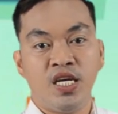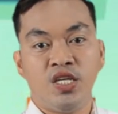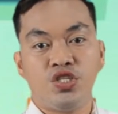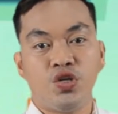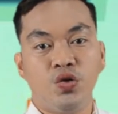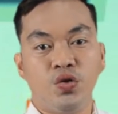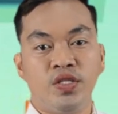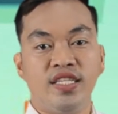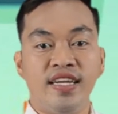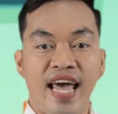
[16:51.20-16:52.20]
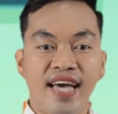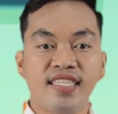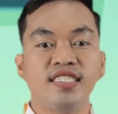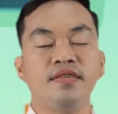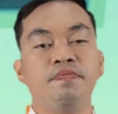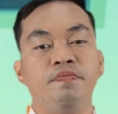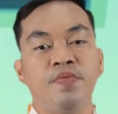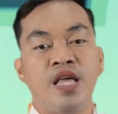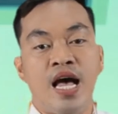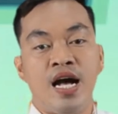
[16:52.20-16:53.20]
So the next
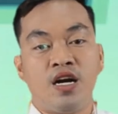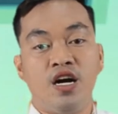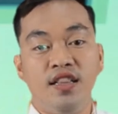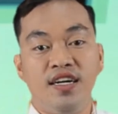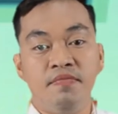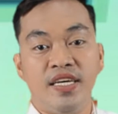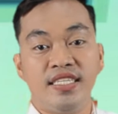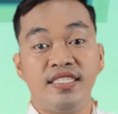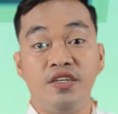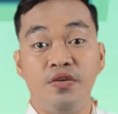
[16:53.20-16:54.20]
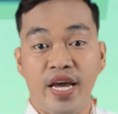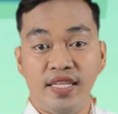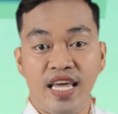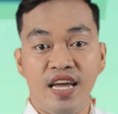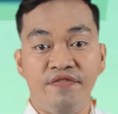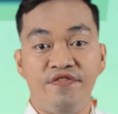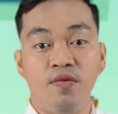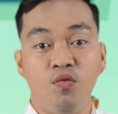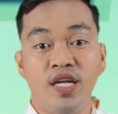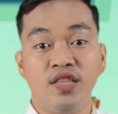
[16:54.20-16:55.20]
column is the rating
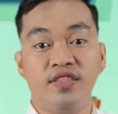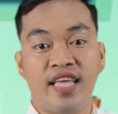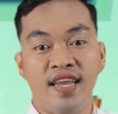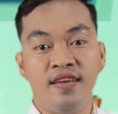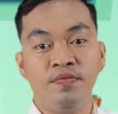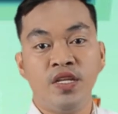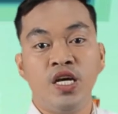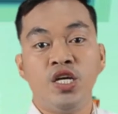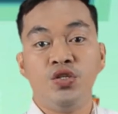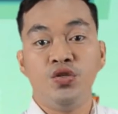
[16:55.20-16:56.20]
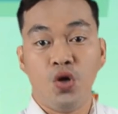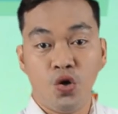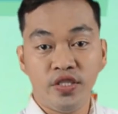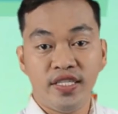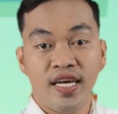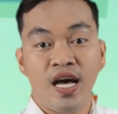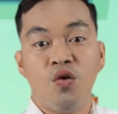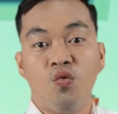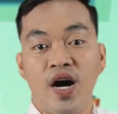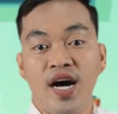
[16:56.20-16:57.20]
from 1 to 10. Note,
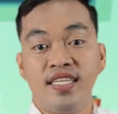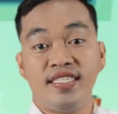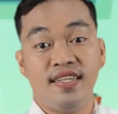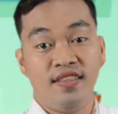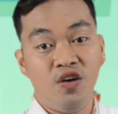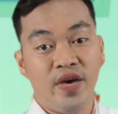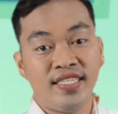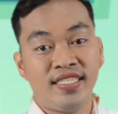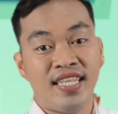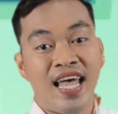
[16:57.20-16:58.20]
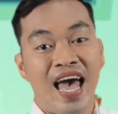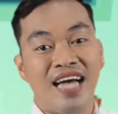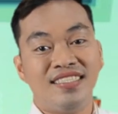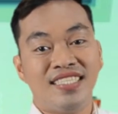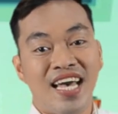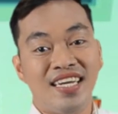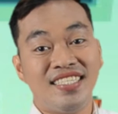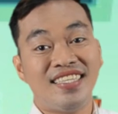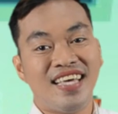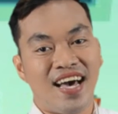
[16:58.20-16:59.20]
1 is the lowest and 10
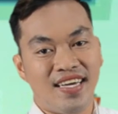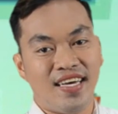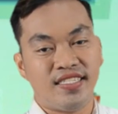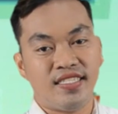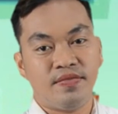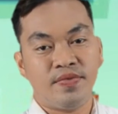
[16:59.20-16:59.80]
is the highest.